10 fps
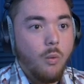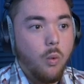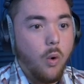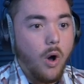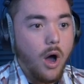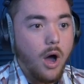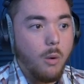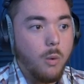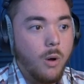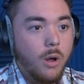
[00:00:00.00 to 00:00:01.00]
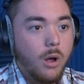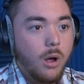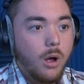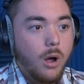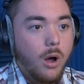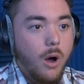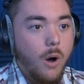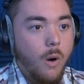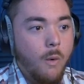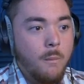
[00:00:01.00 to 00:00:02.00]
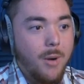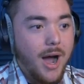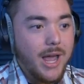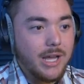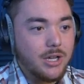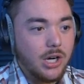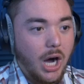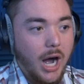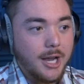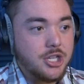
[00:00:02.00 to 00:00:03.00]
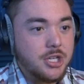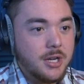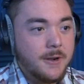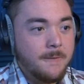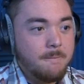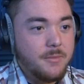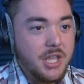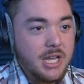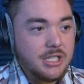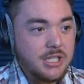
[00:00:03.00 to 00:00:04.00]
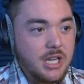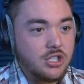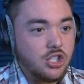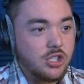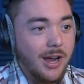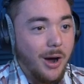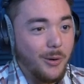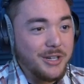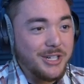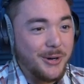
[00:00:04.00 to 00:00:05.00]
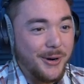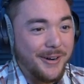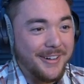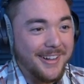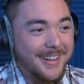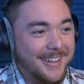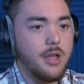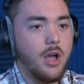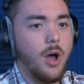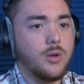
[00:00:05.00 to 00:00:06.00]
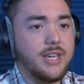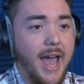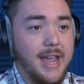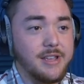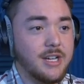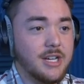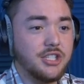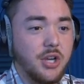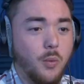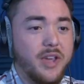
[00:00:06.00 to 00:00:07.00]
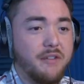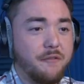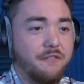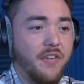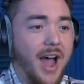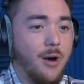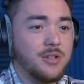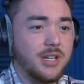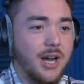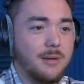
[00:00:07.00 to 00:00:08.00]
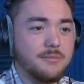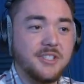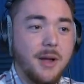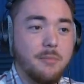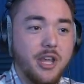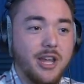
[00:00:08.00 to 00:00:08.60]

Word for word: Whoa. Oh my gosh. This is so cool. Okay, so we have found something